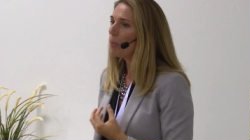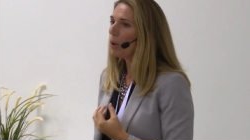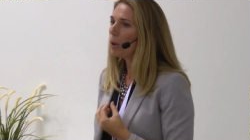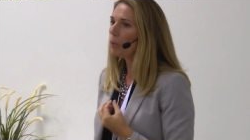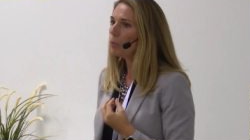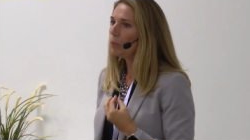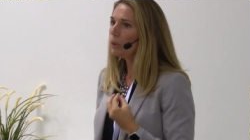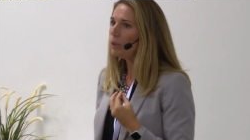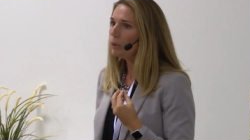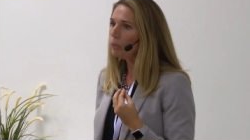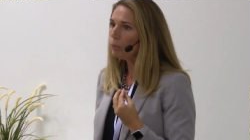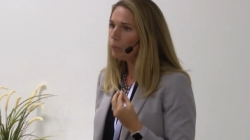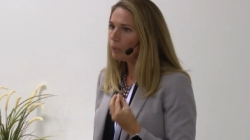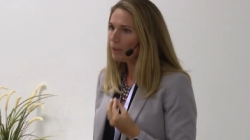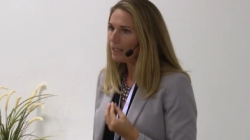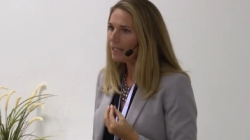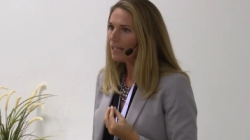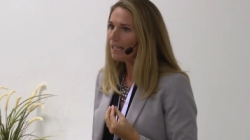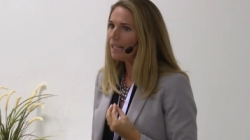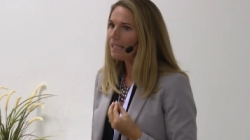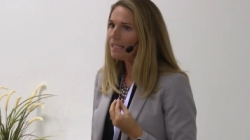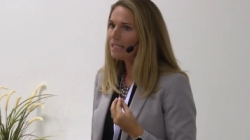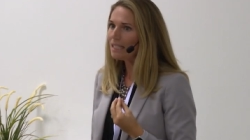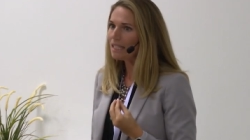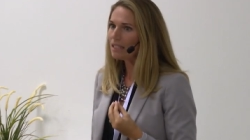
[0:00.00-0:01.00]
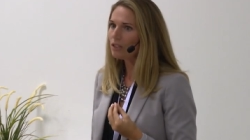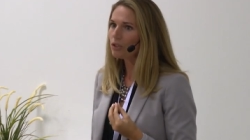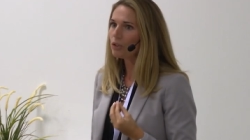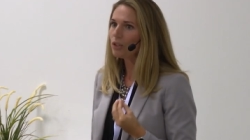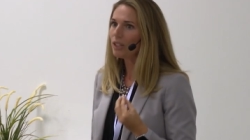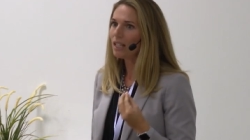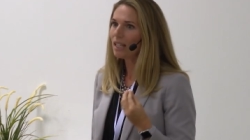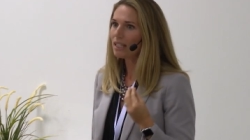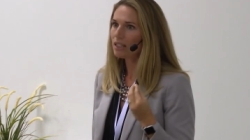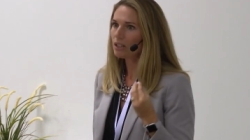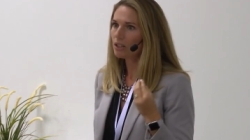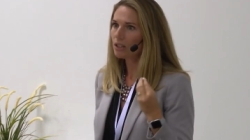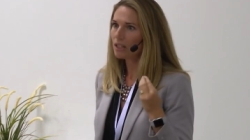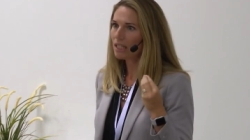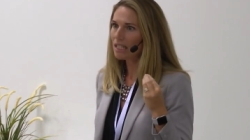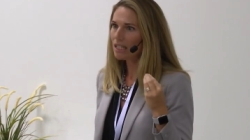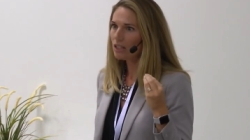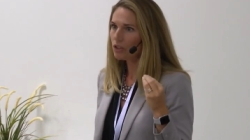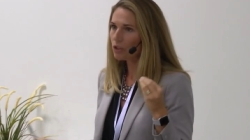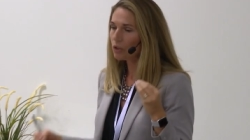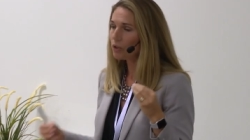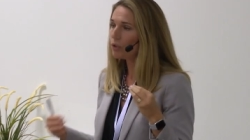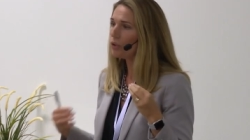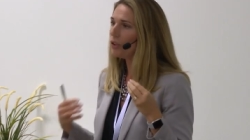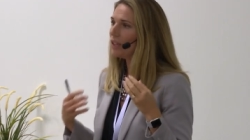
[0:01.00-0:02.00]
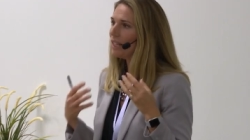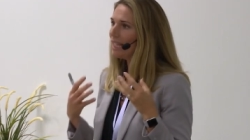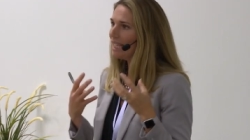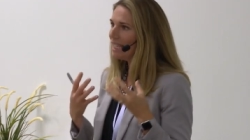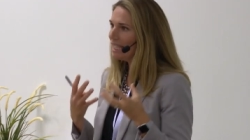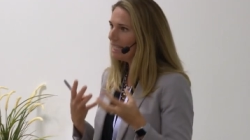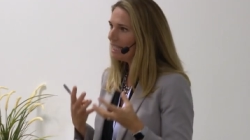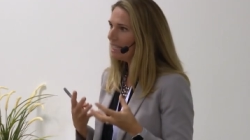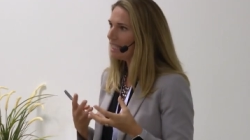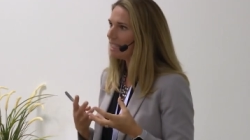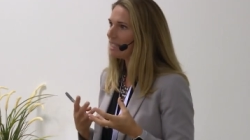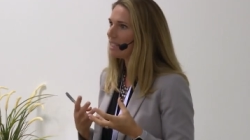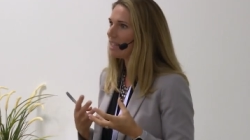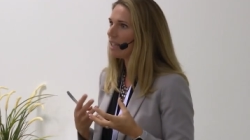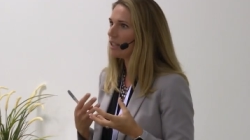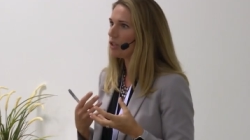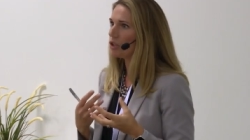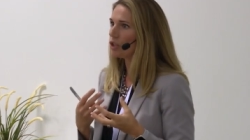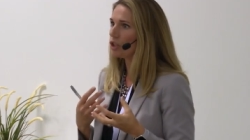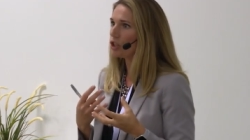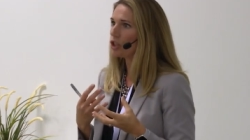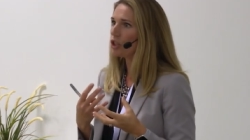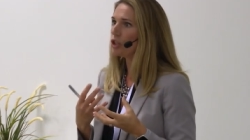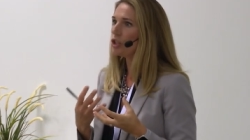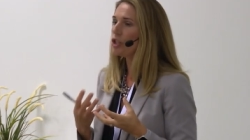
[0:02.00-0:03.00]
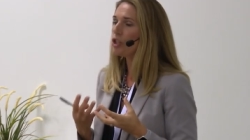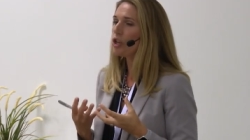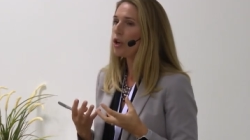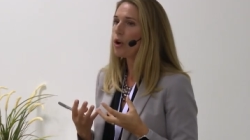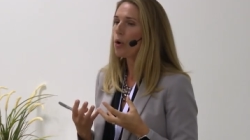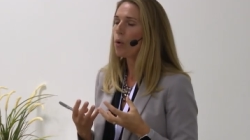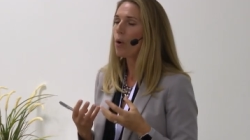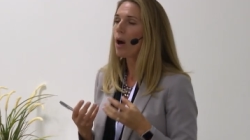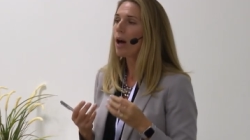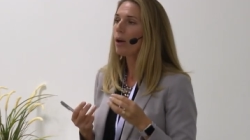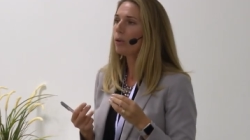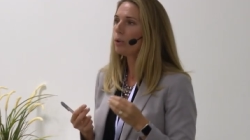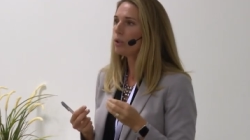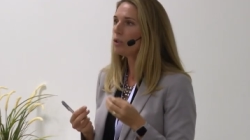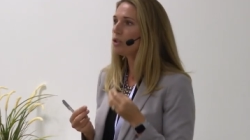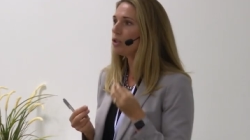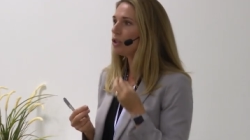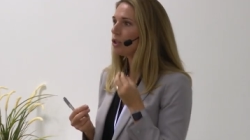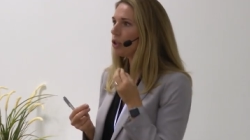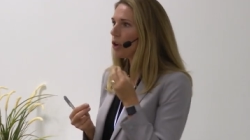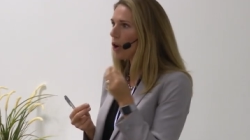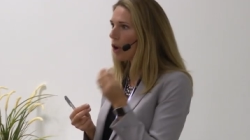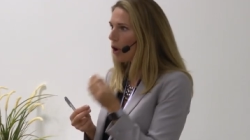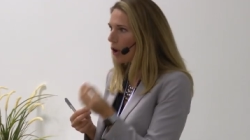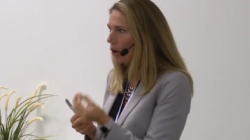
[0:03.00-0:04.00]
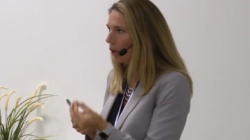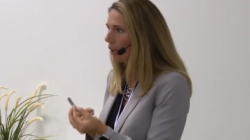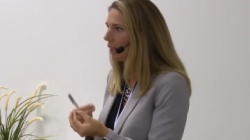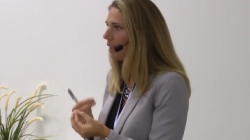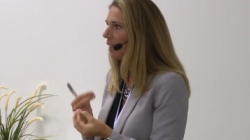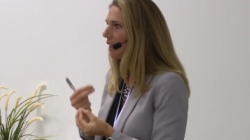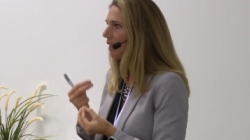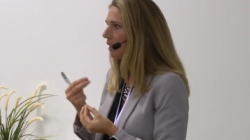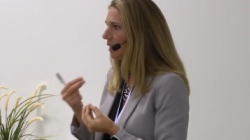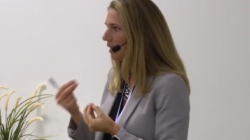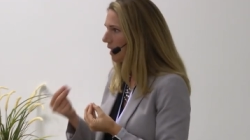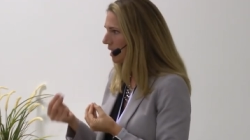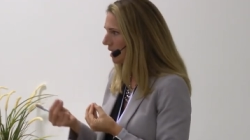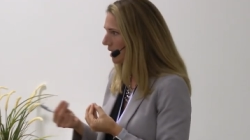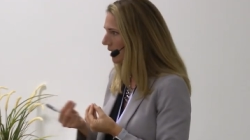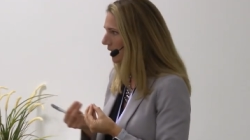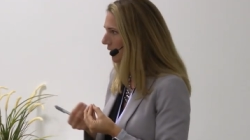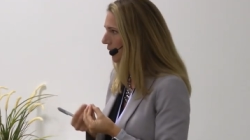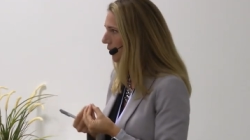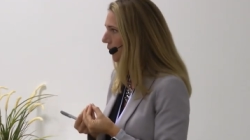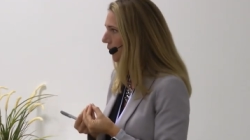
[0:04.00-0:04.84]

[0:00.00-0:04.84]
but we really need to get into the insights to know how to target this